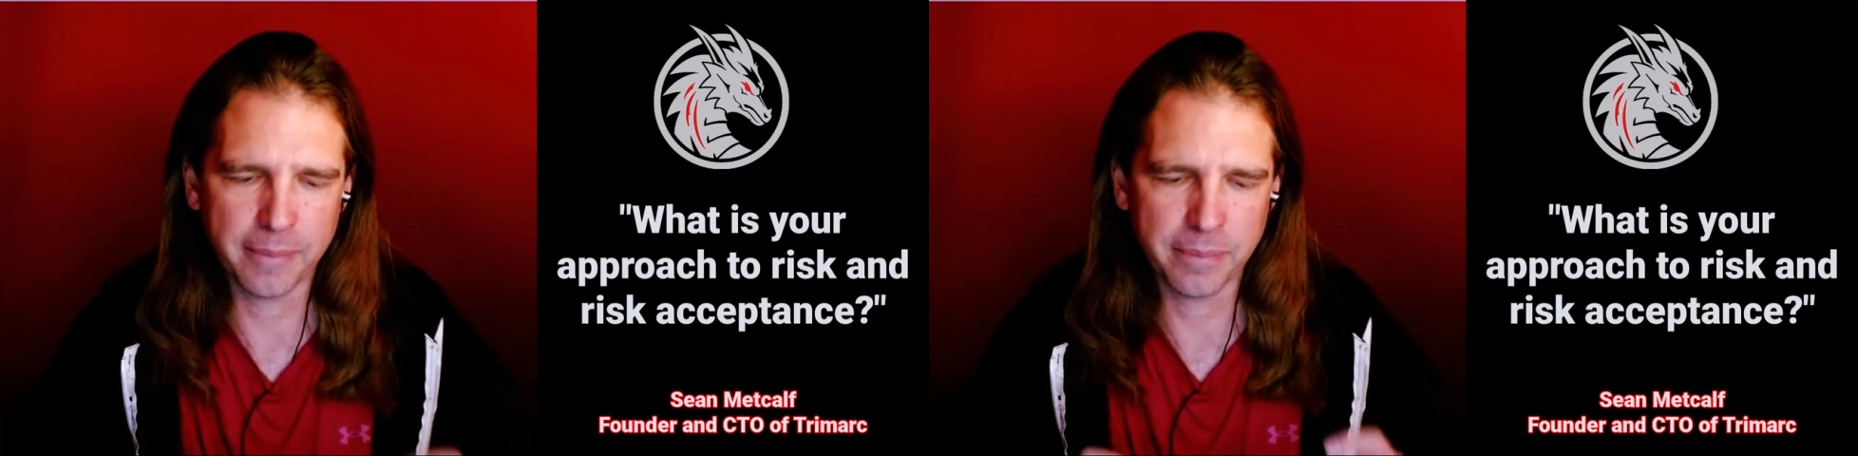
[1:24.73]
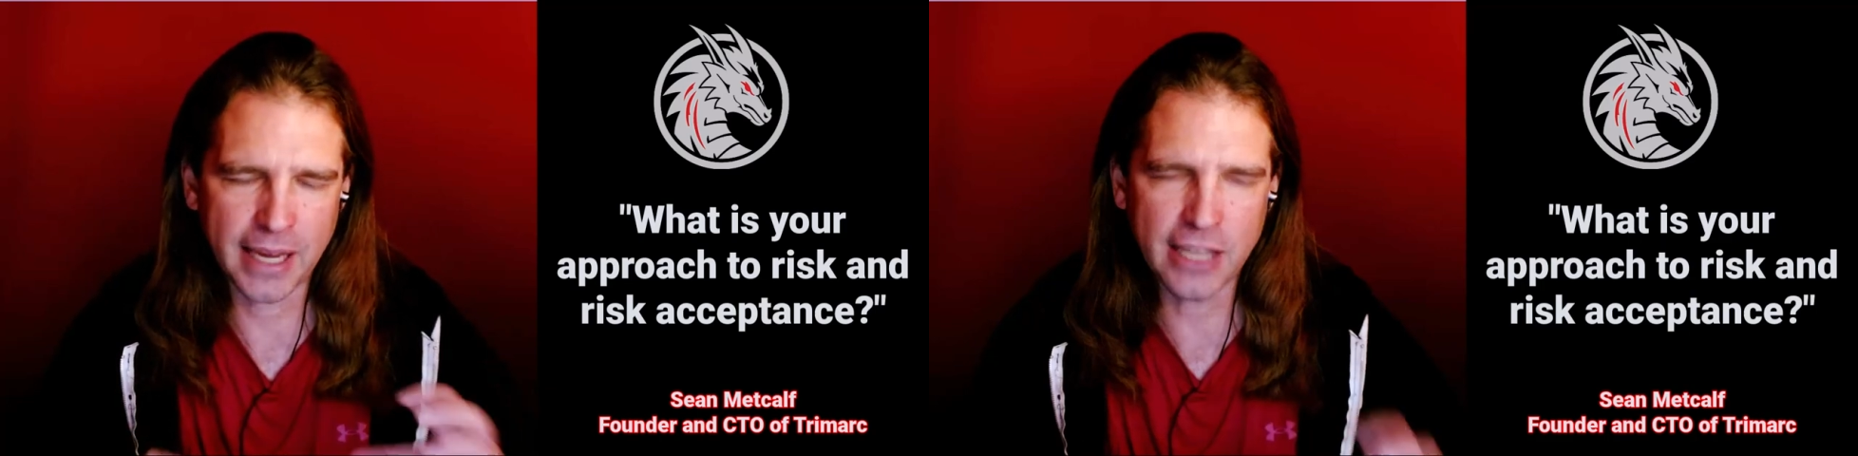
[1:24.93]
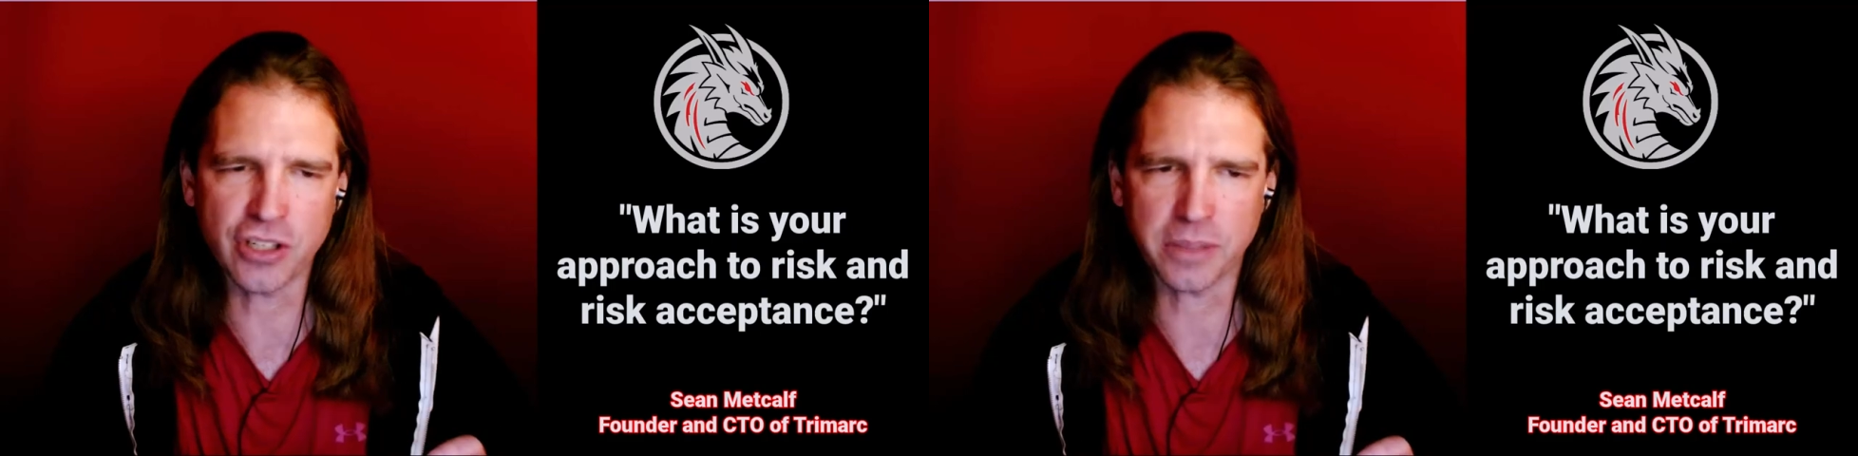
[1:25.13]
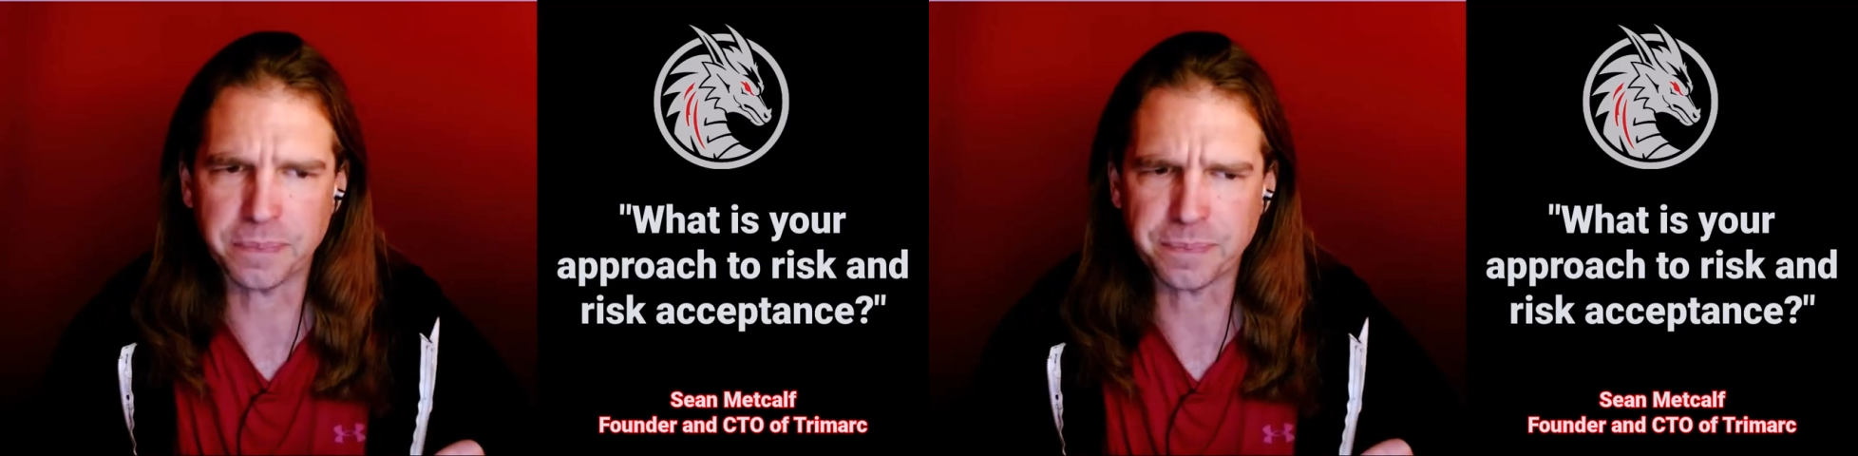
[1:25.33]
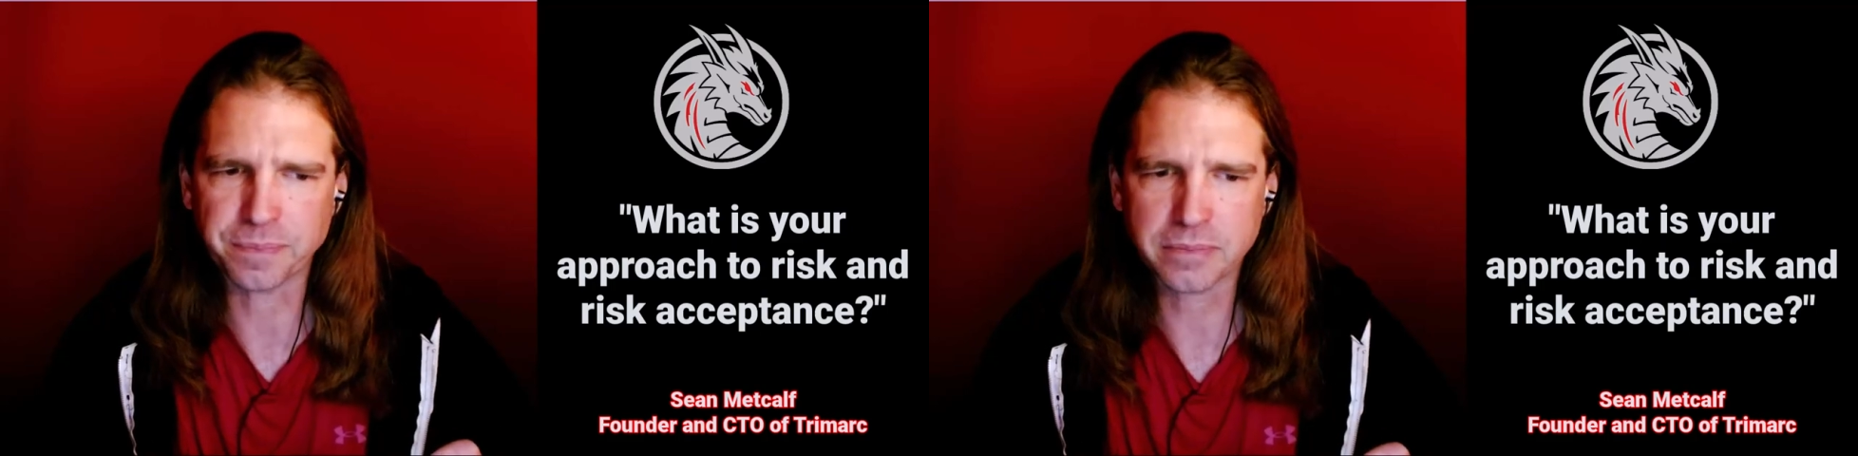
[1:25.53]
agent.
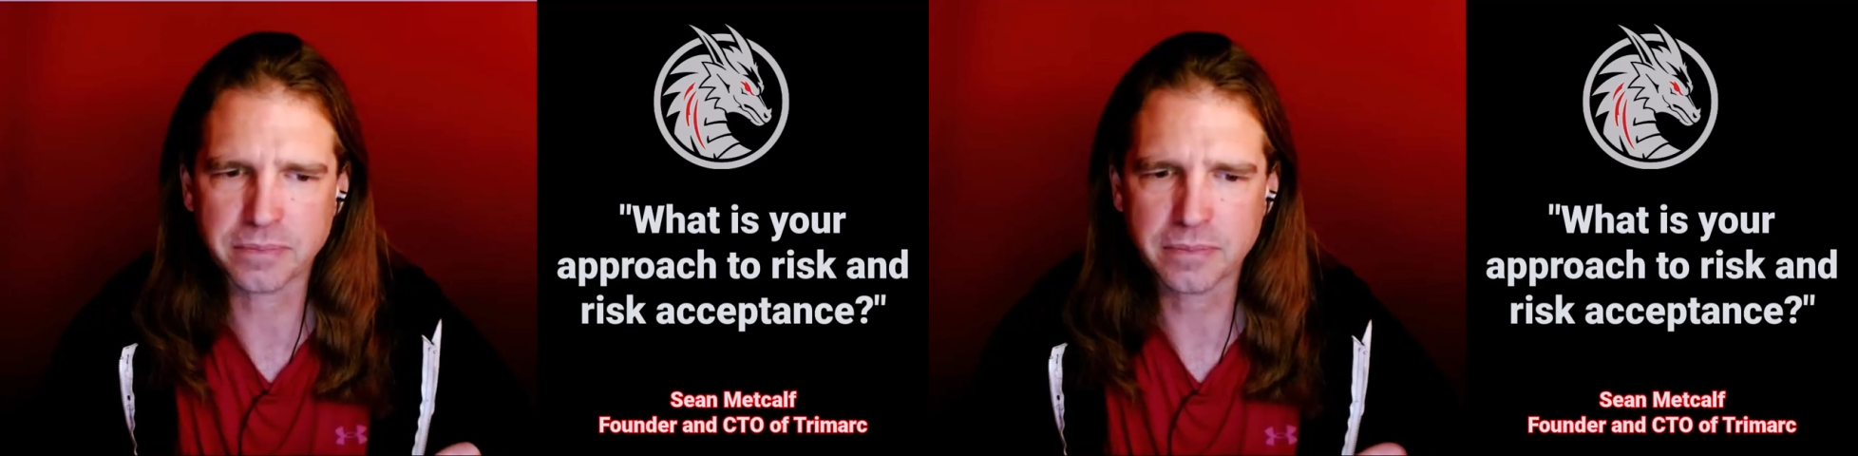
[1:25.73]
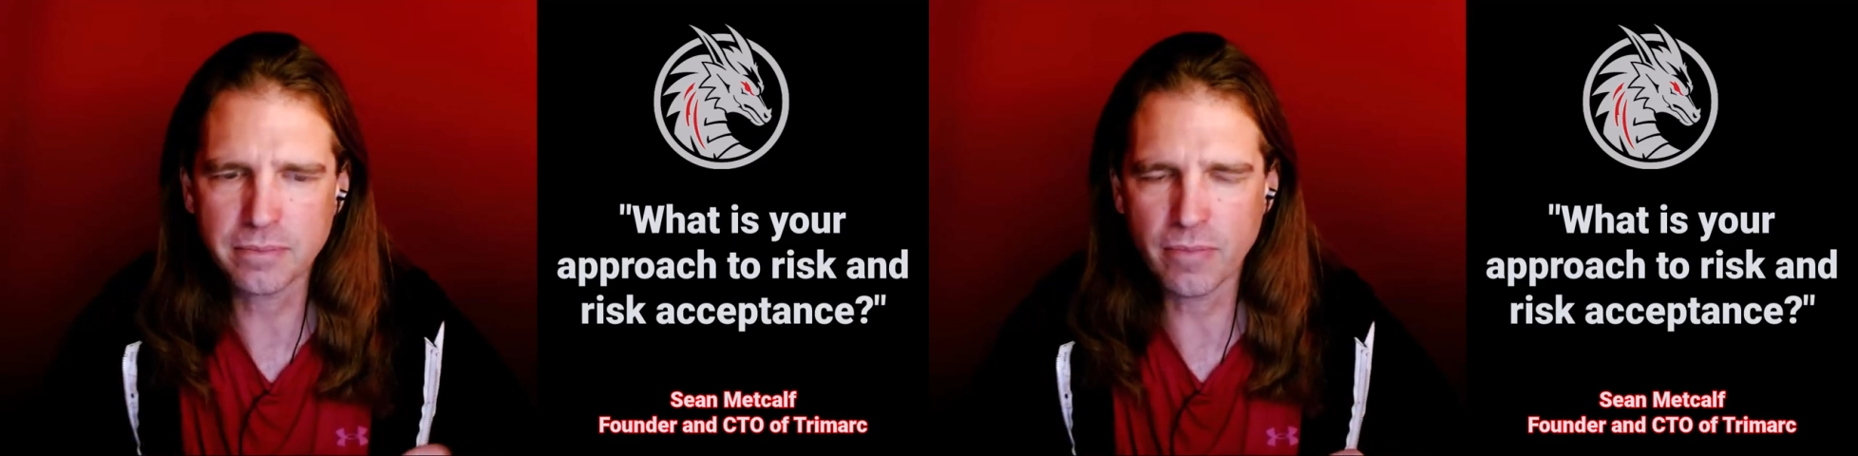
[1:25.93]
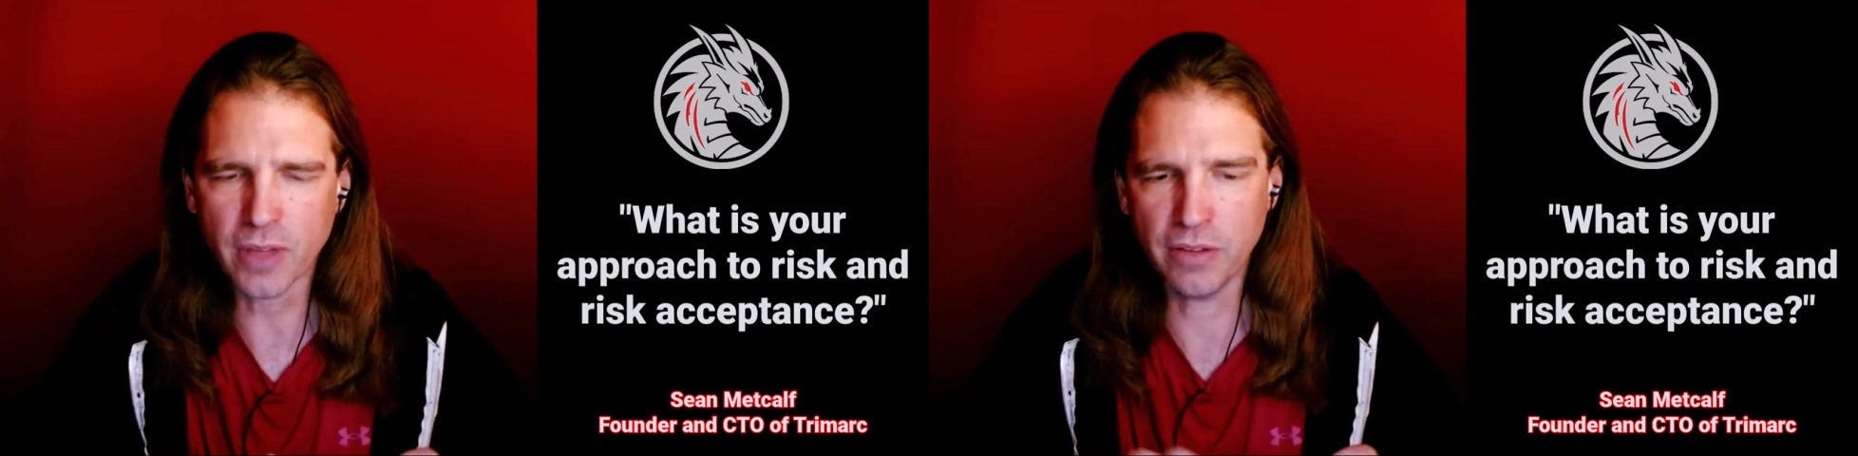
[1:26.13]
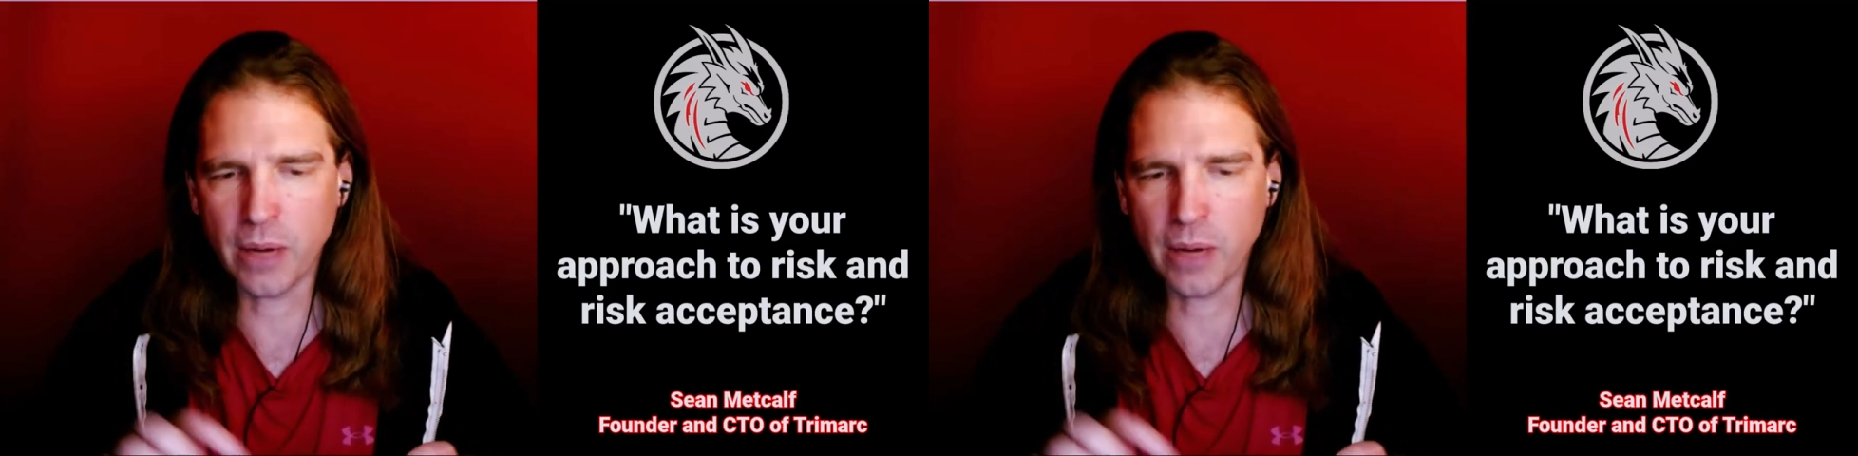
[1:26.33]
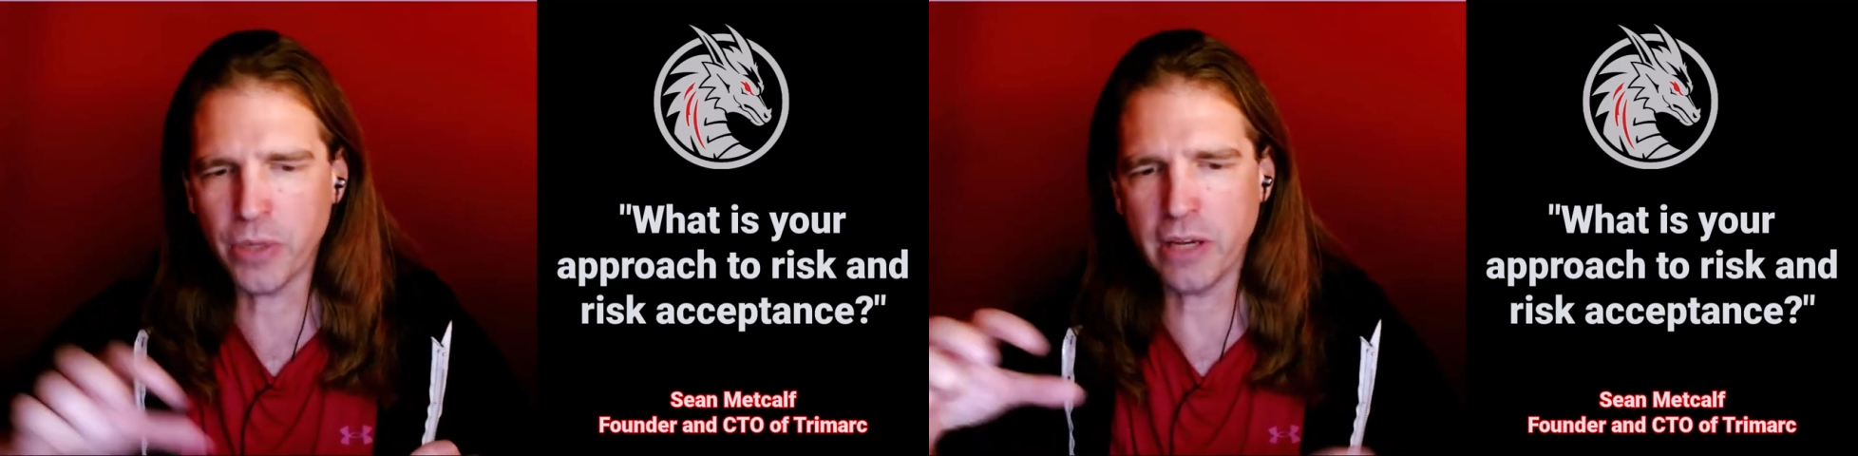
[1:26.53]

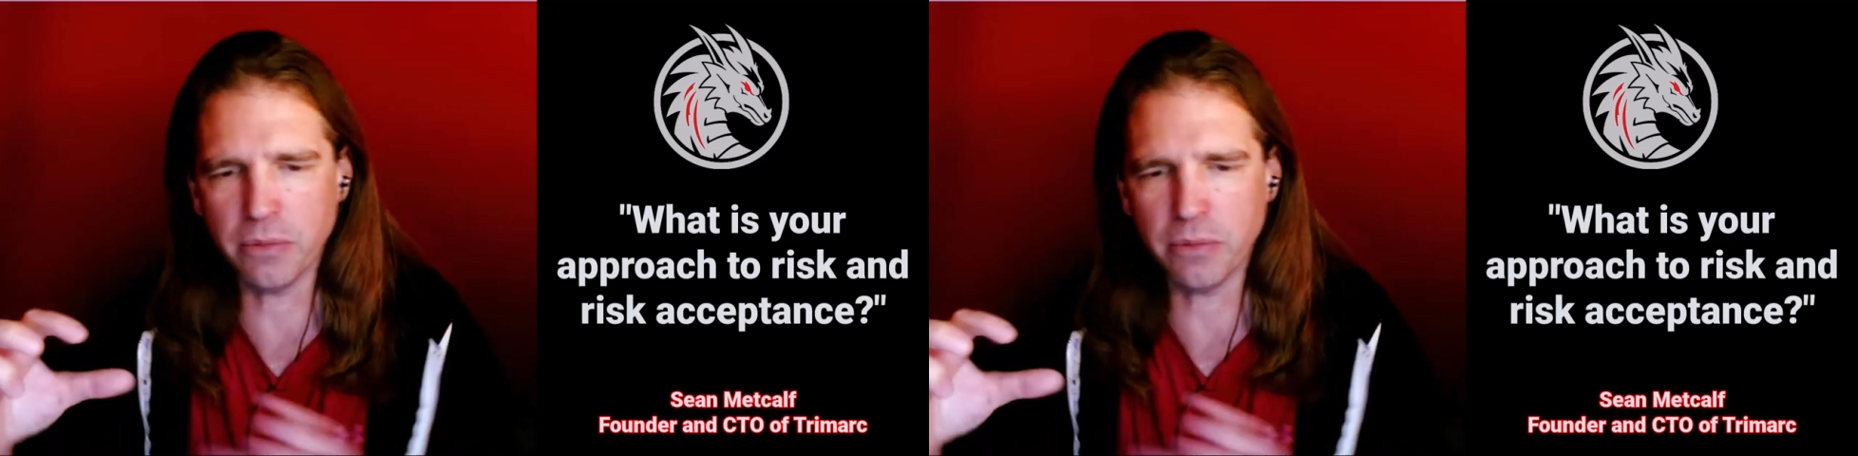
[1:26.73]
Then we